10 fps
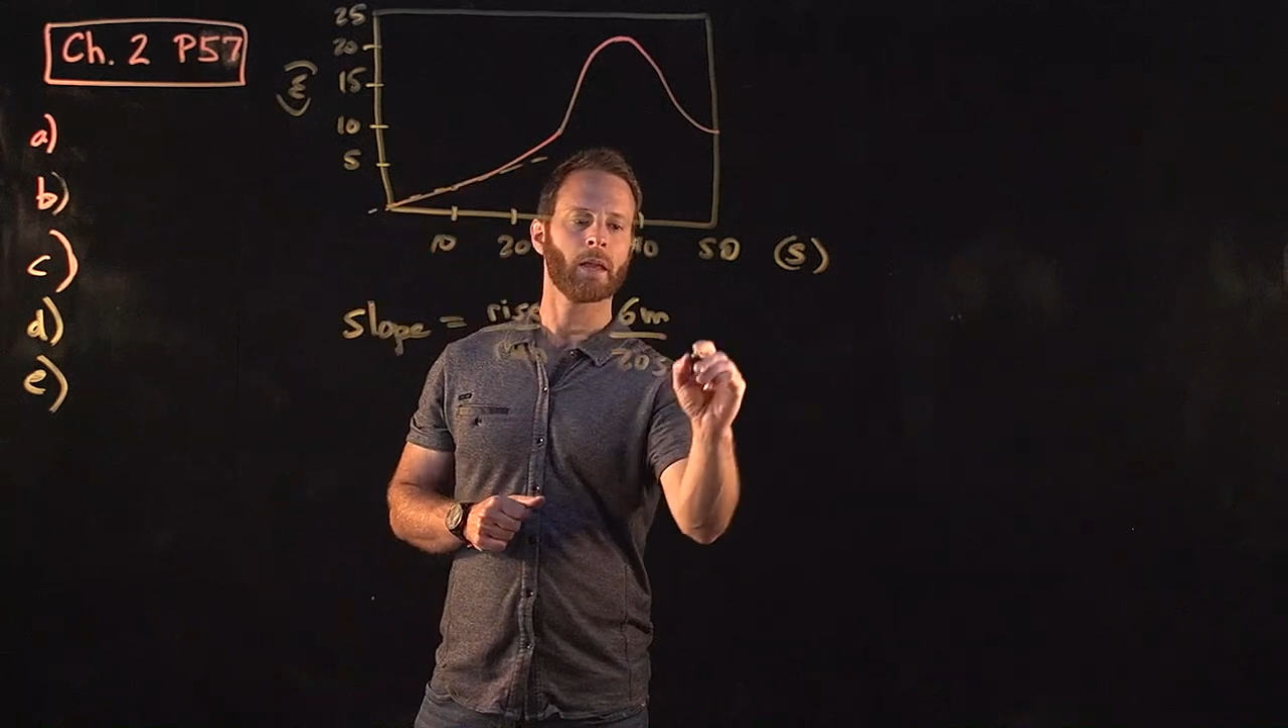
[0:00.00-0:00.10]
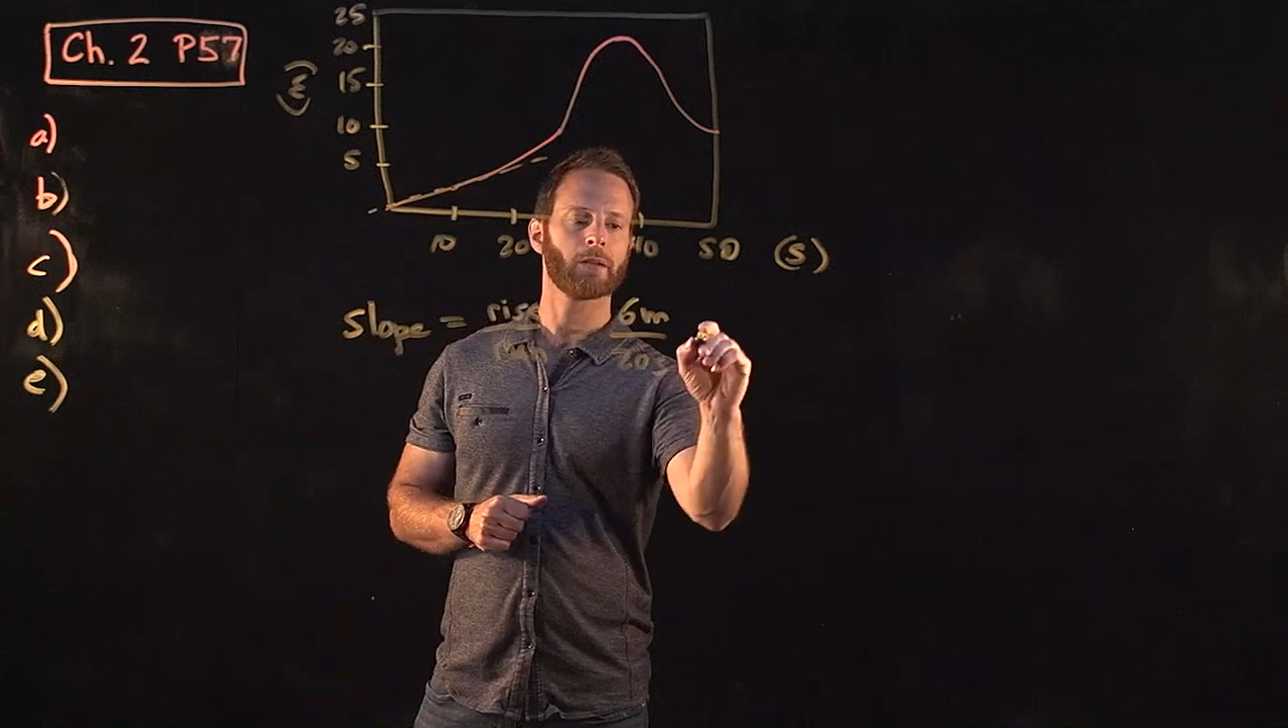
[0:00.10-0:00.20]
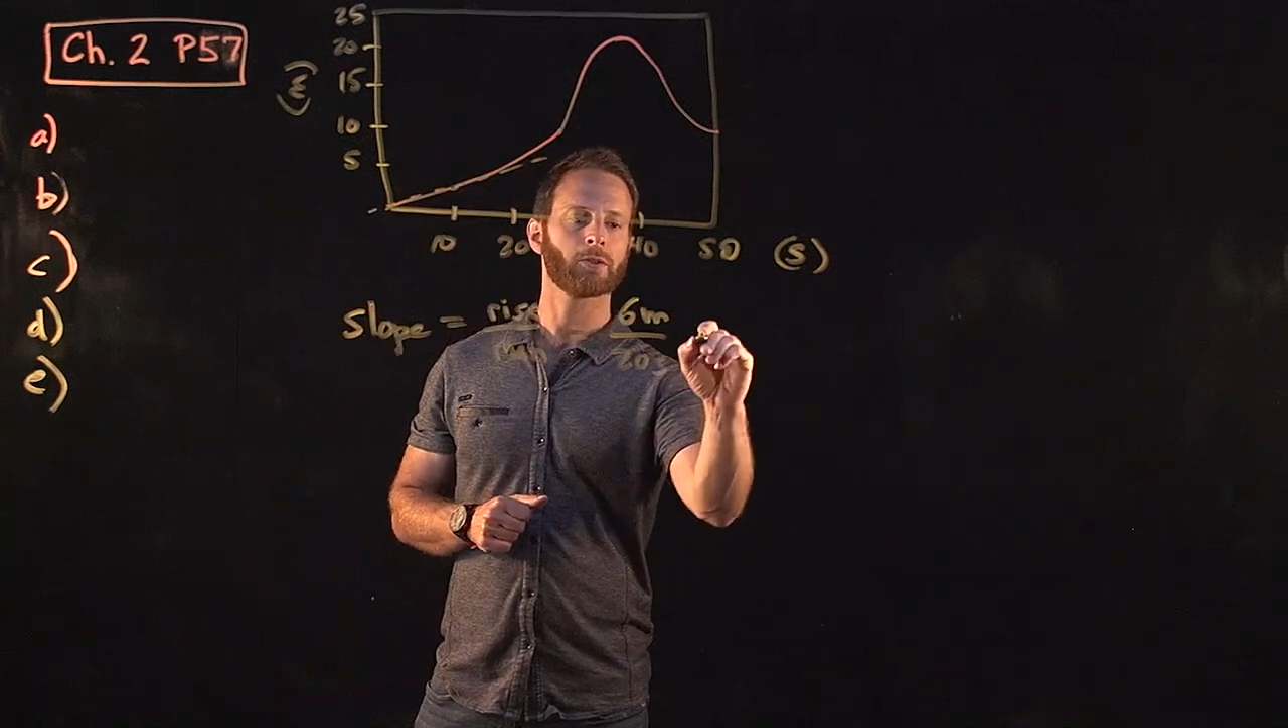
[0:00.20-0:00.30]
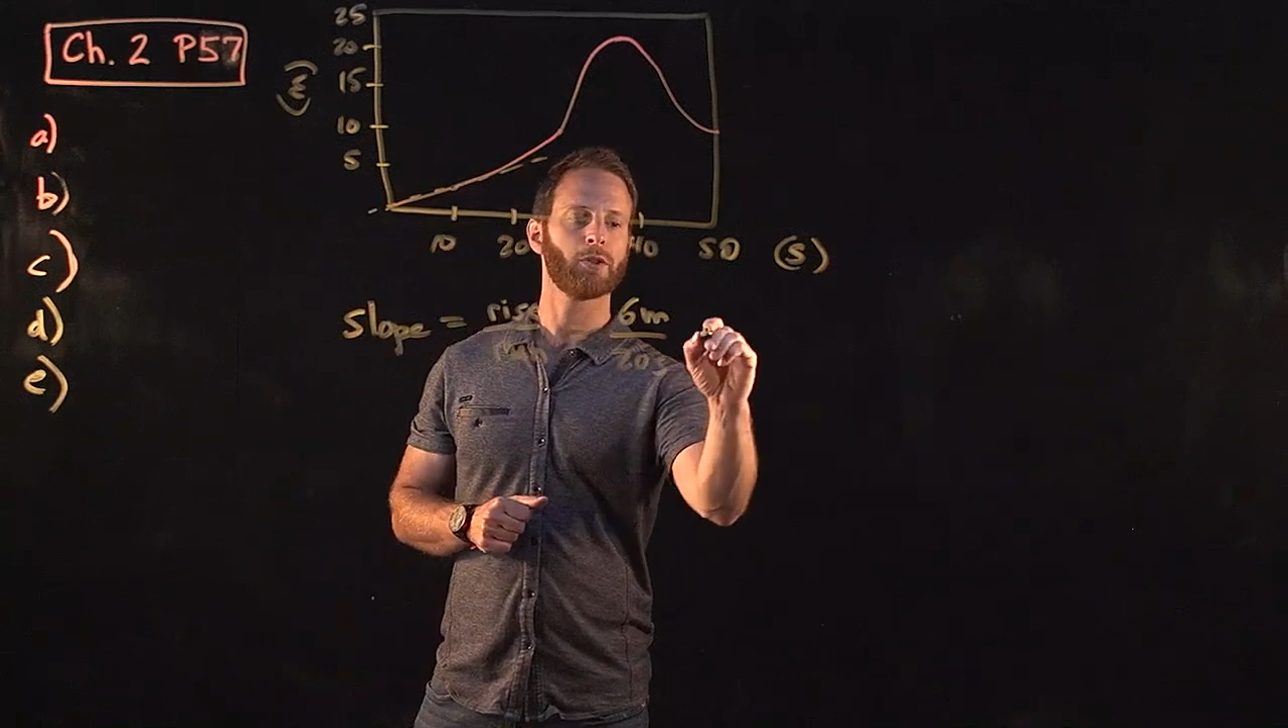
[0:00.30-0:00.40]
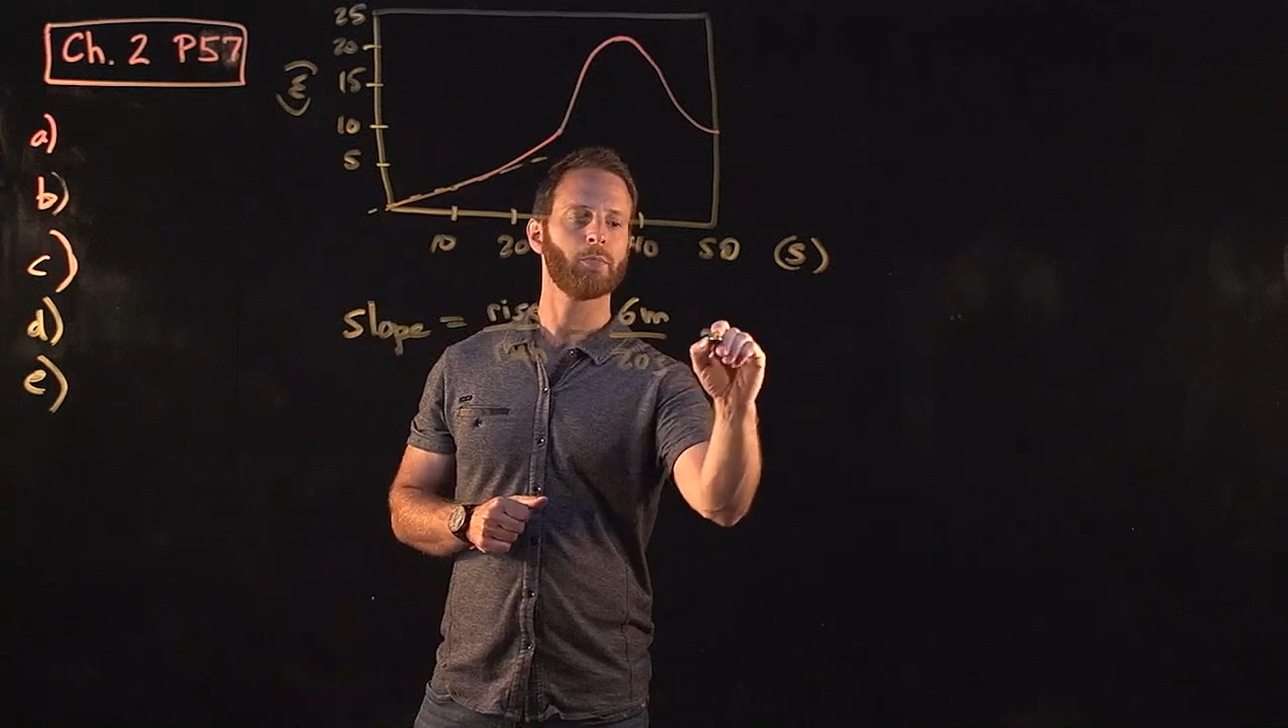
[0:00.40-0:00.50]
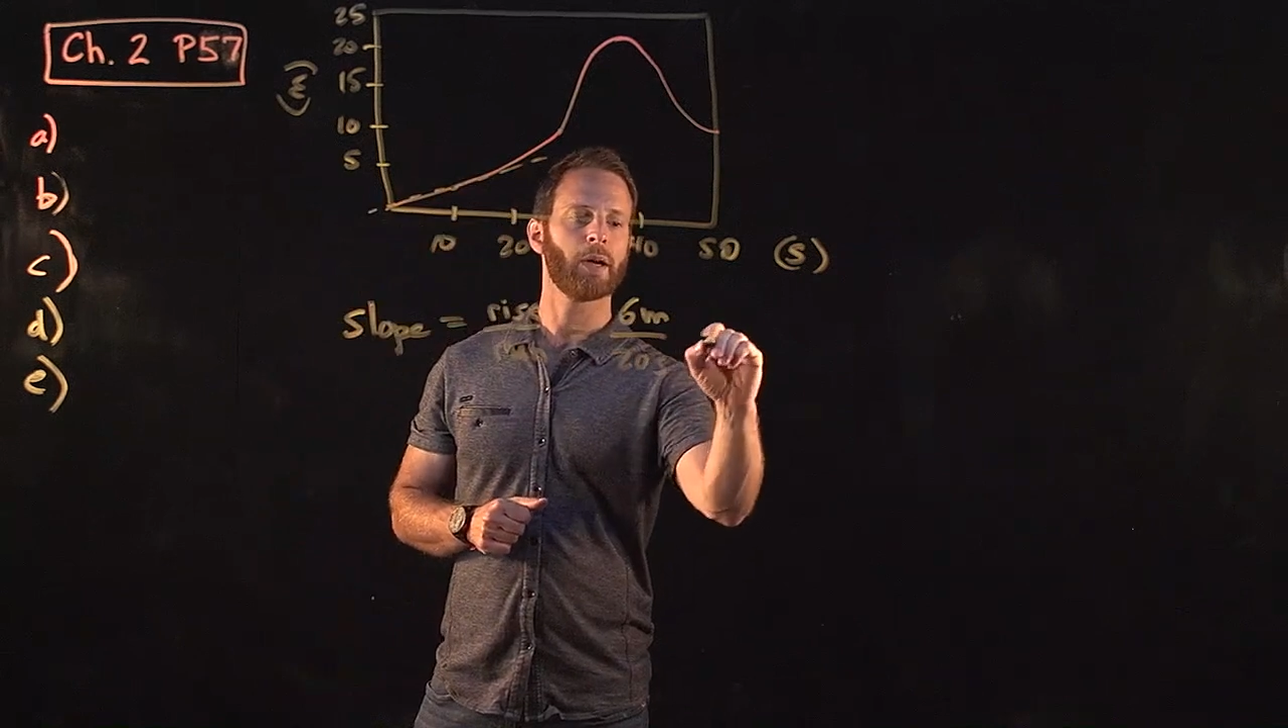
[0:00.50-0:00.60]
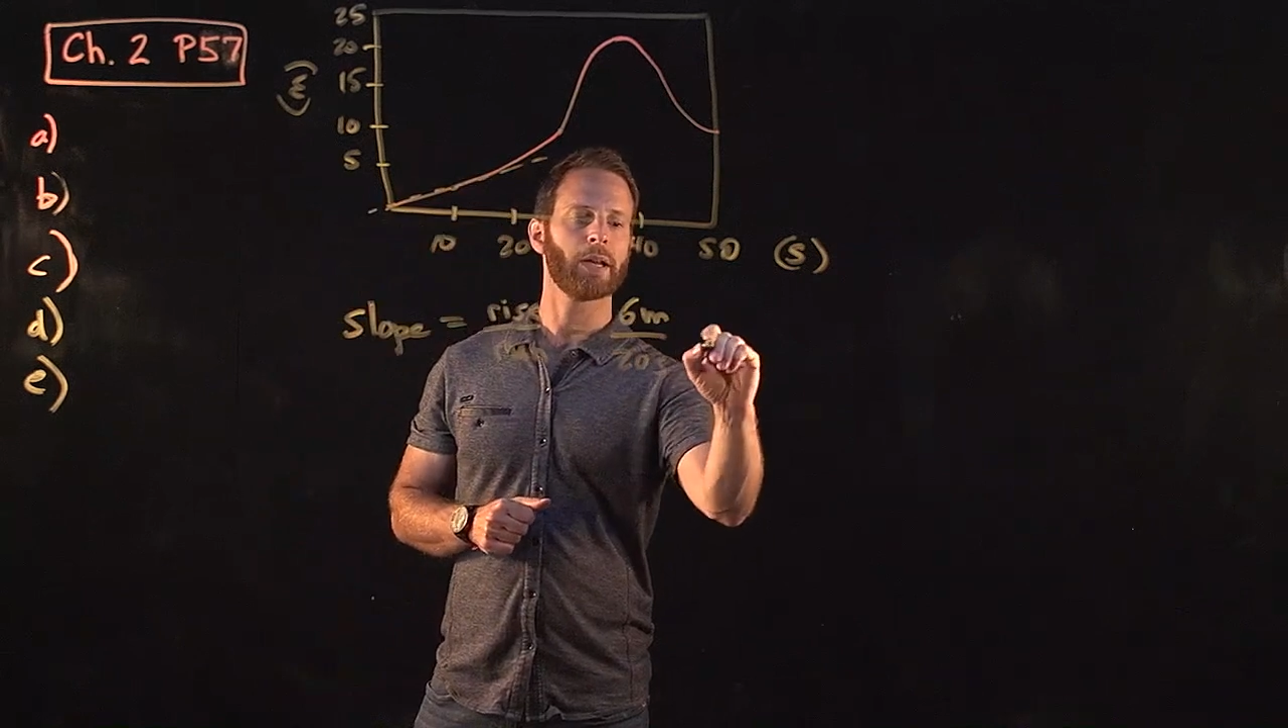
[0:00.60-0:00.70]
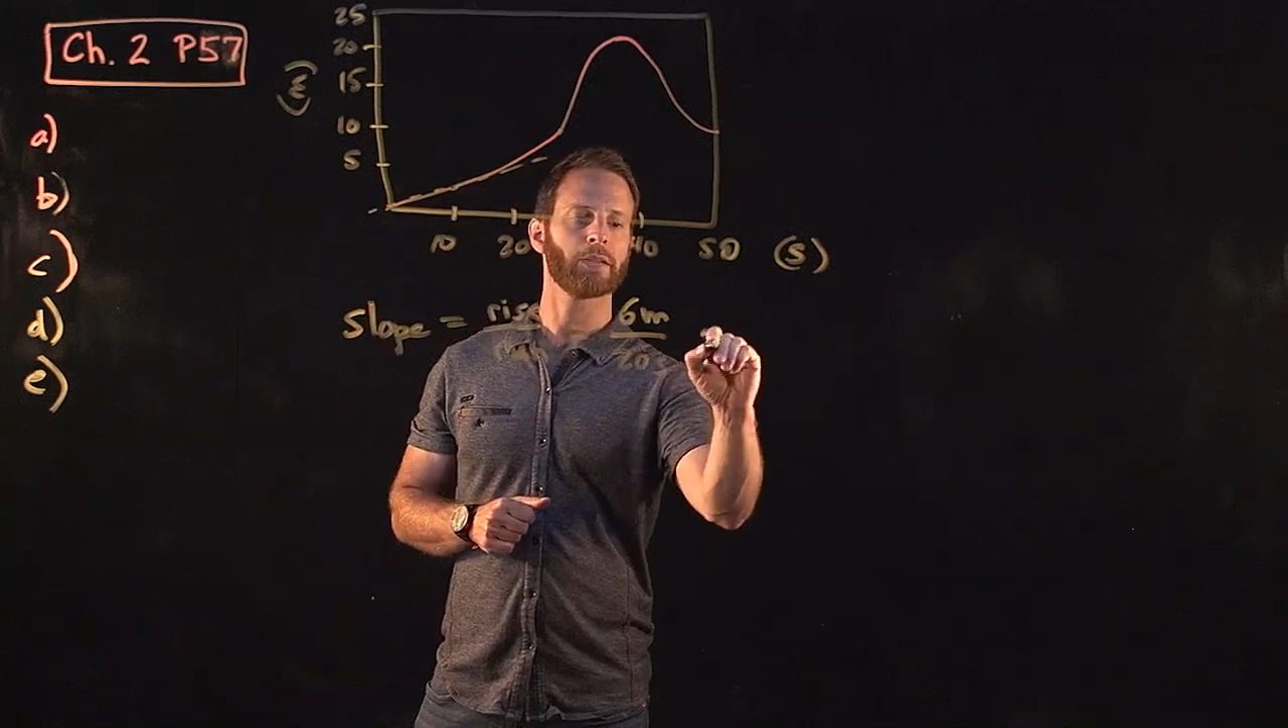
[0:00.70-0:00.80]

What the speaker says: And so you might